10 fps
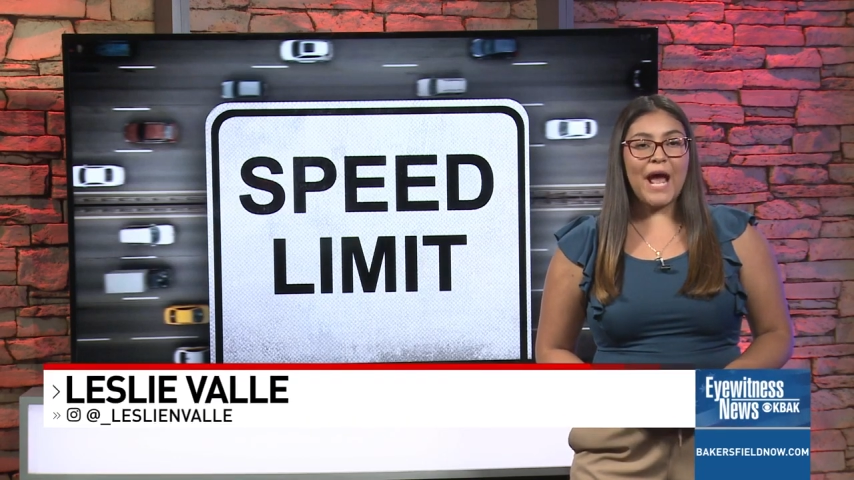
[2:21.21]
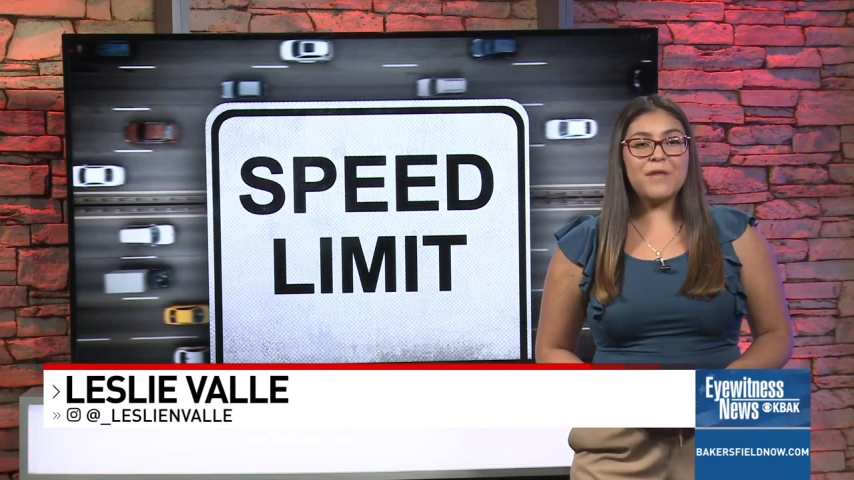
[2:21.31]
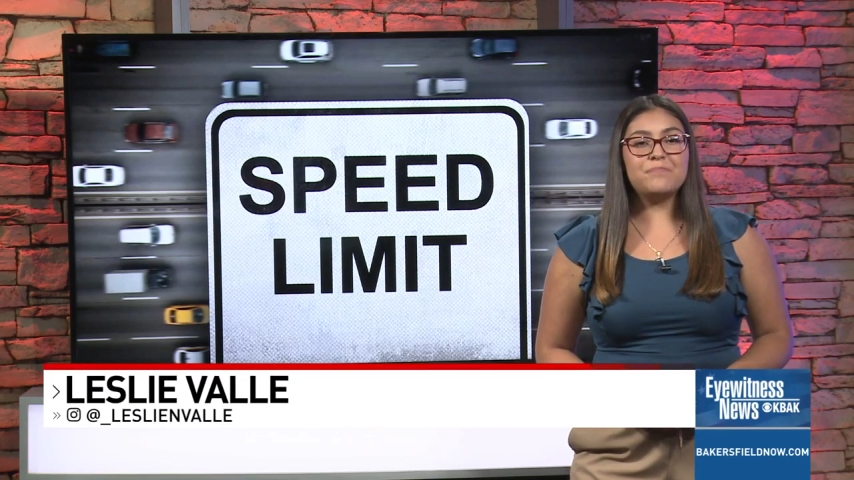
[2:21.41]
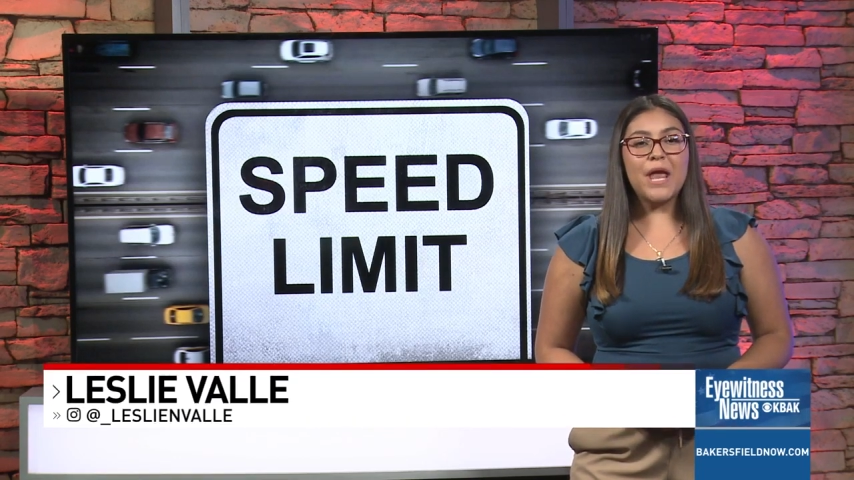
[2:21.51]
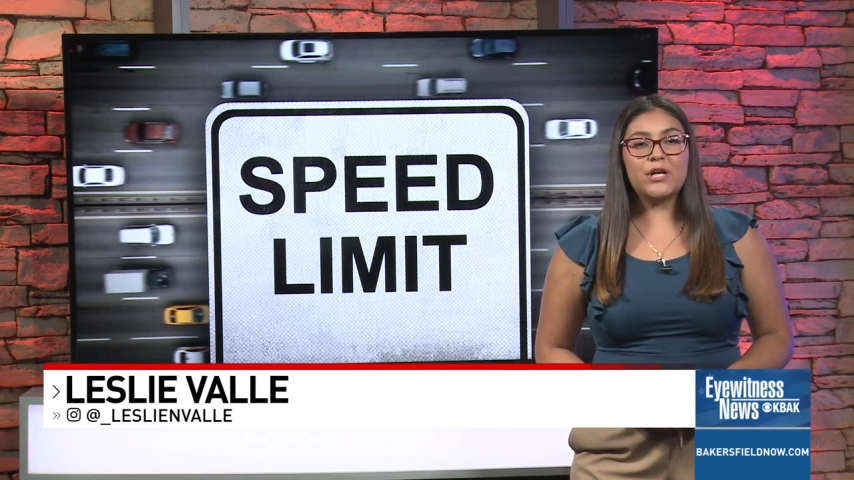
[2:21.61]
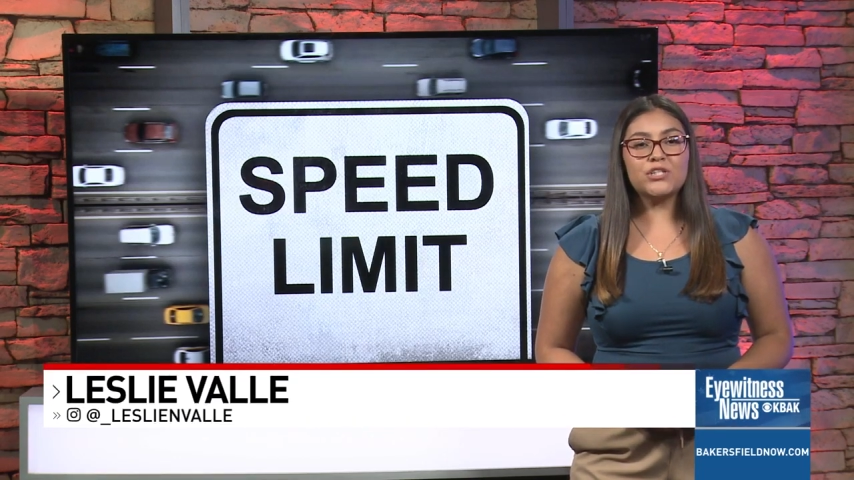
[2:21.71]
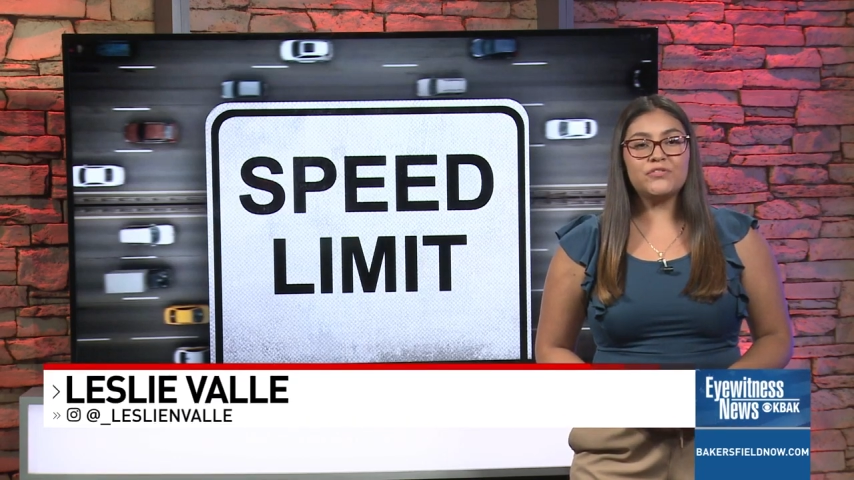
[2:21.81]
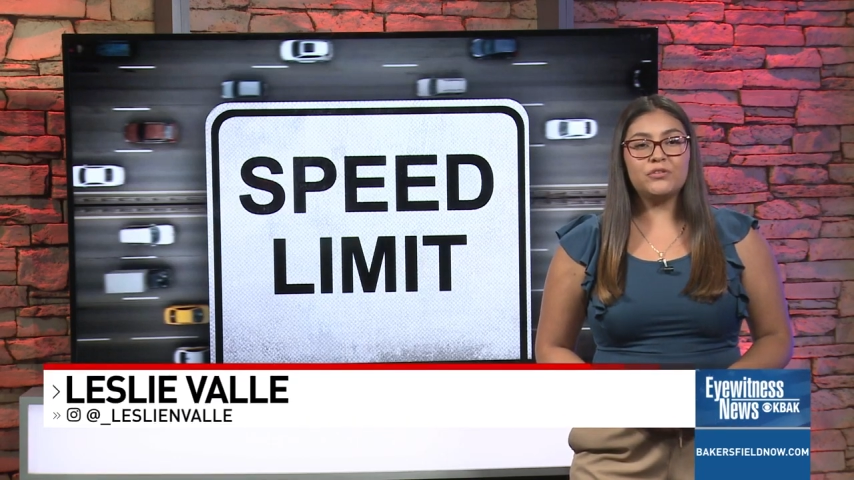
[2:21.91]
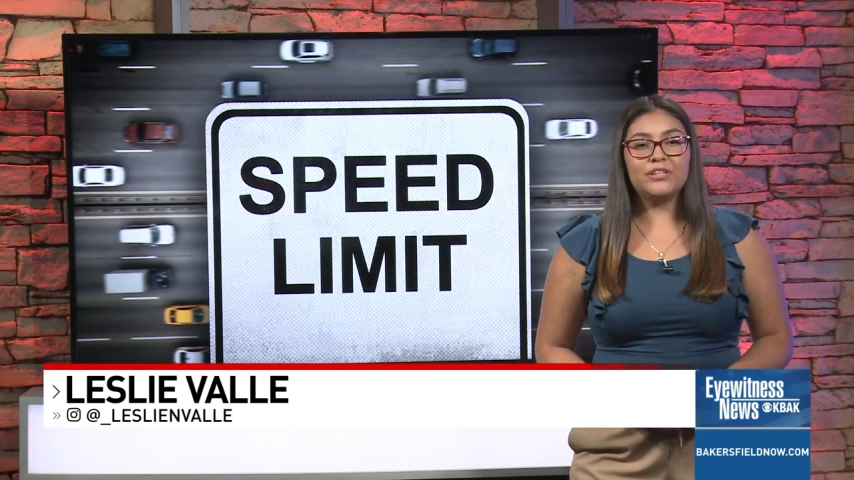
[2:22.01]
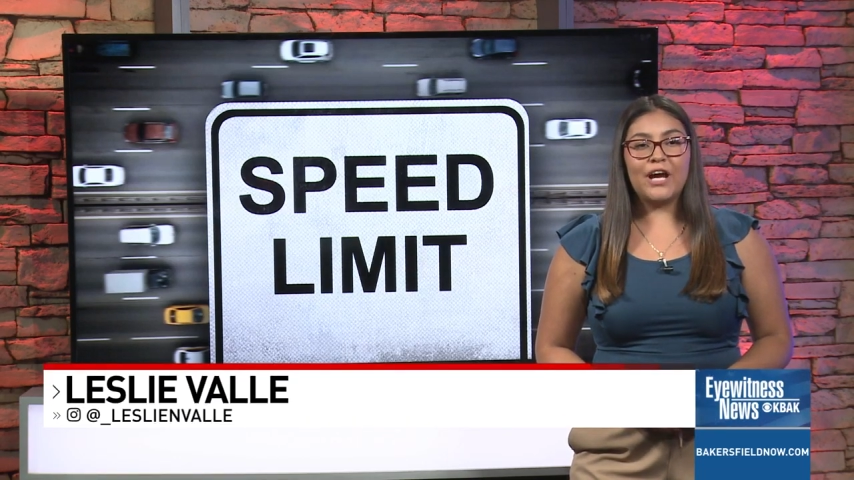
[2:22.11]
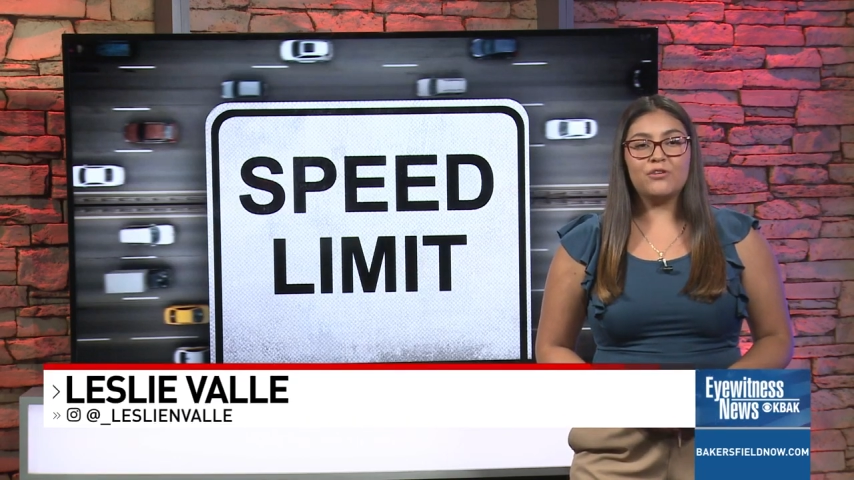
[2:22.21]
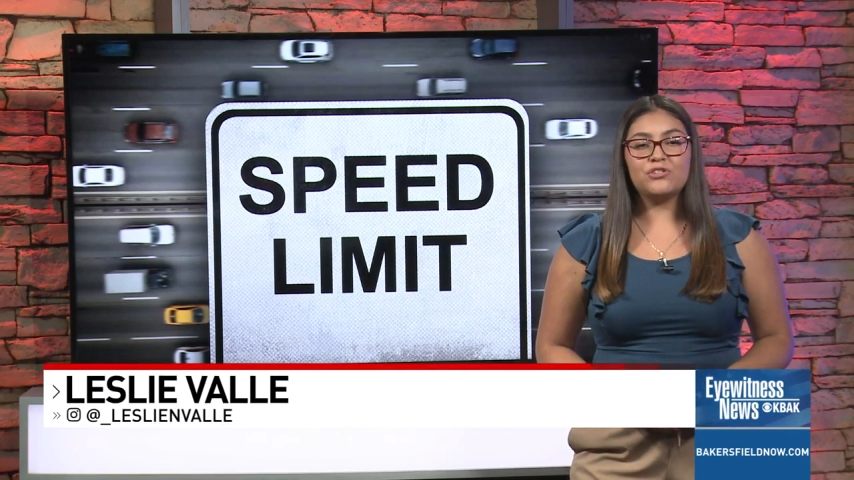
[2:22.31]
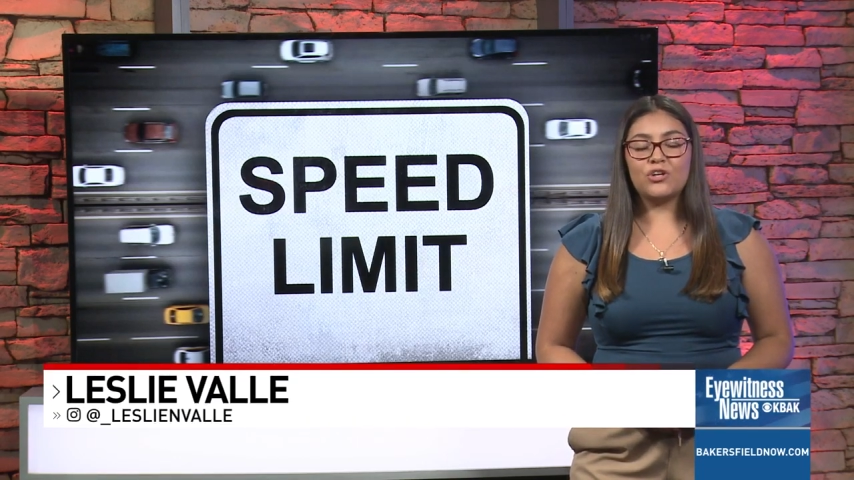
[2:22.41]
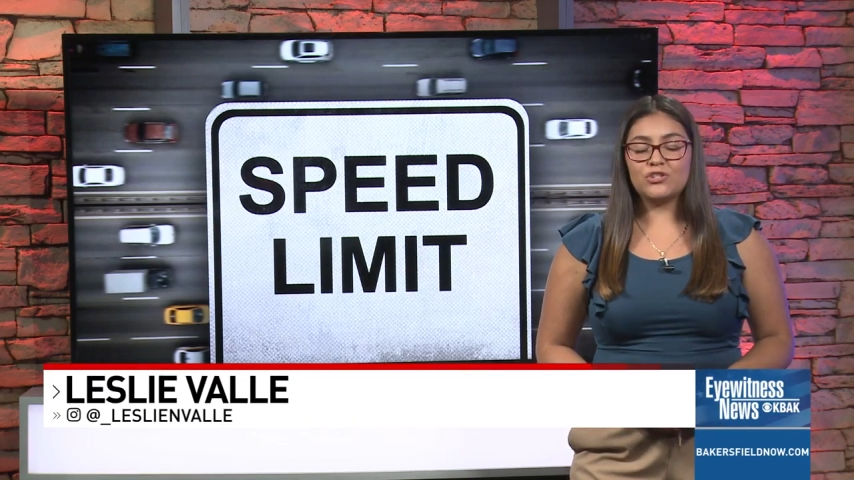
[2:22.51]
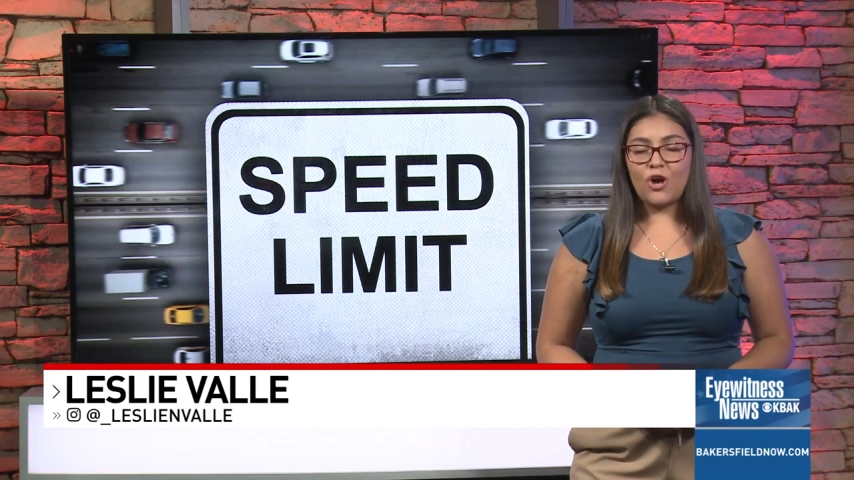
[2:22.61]
at
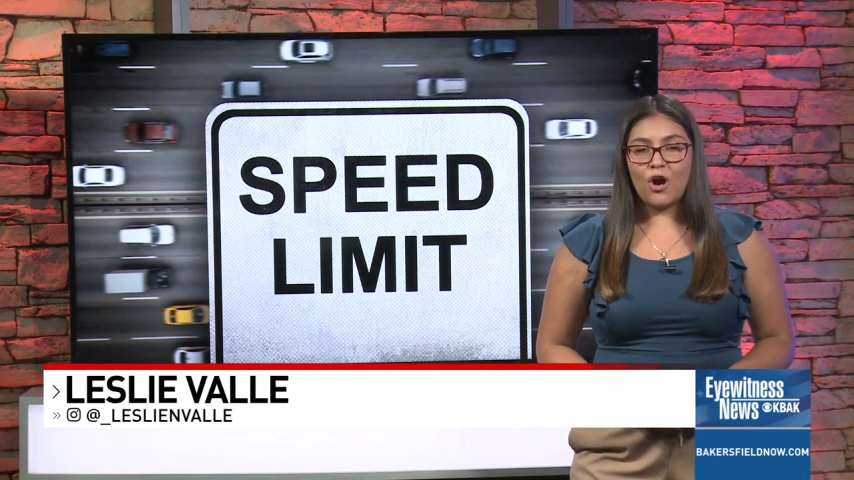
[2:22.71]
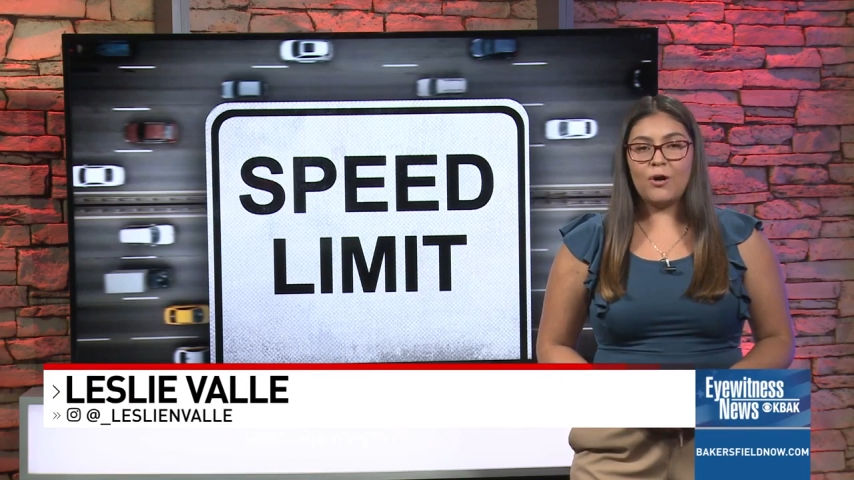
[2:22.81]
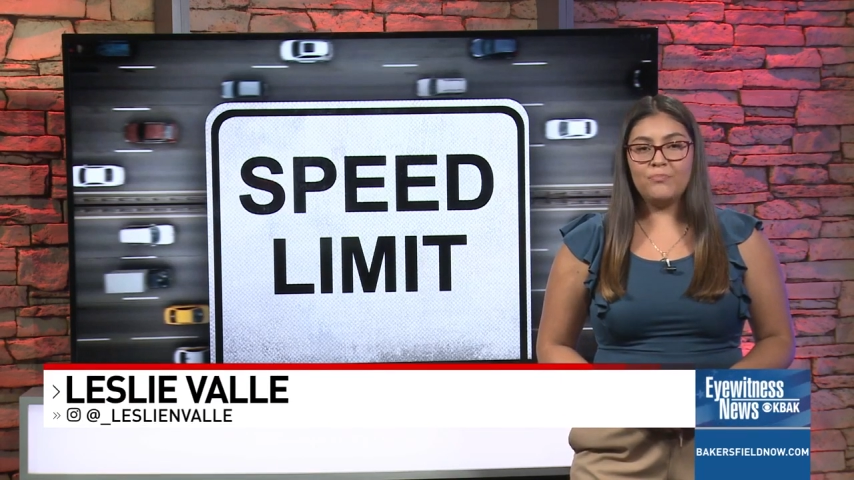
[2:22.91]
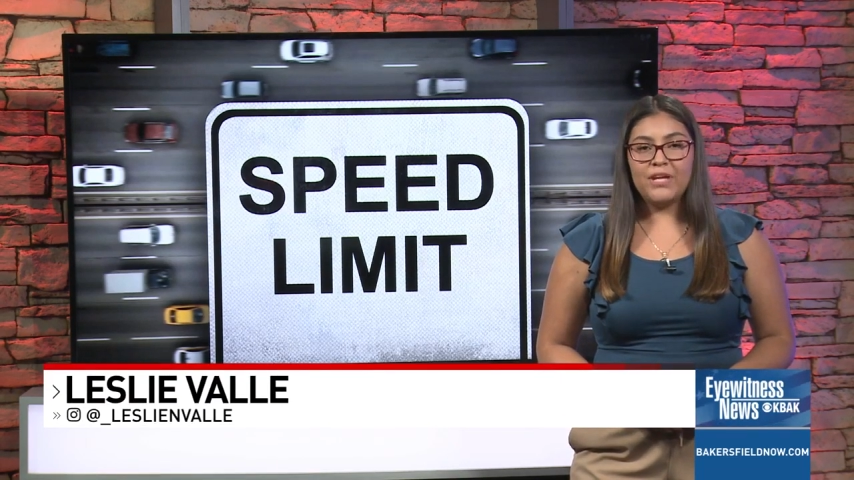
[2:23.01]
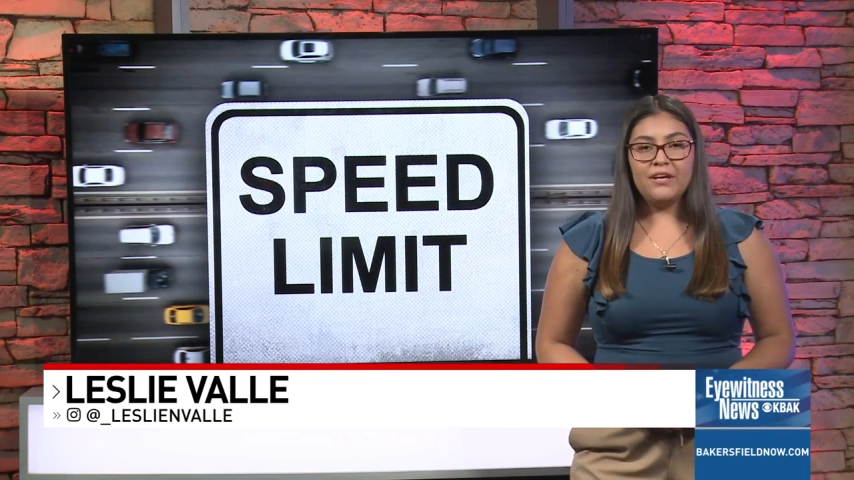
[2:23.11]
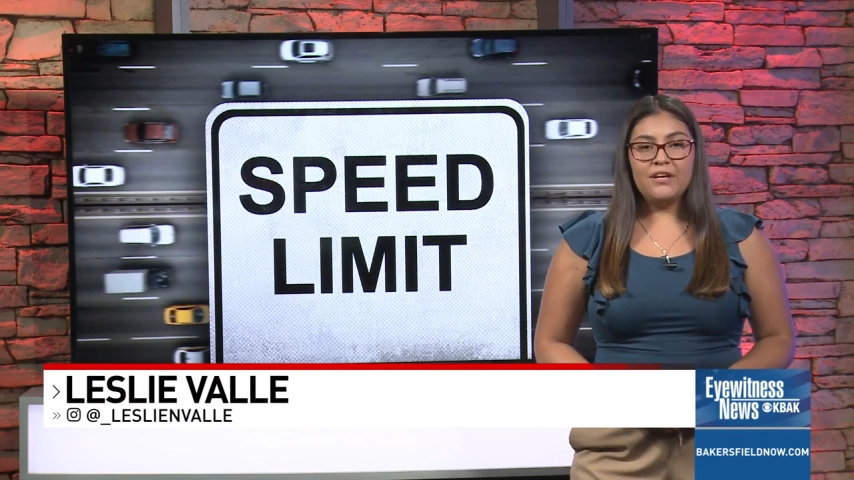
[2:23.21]
bakersfieldnow.com.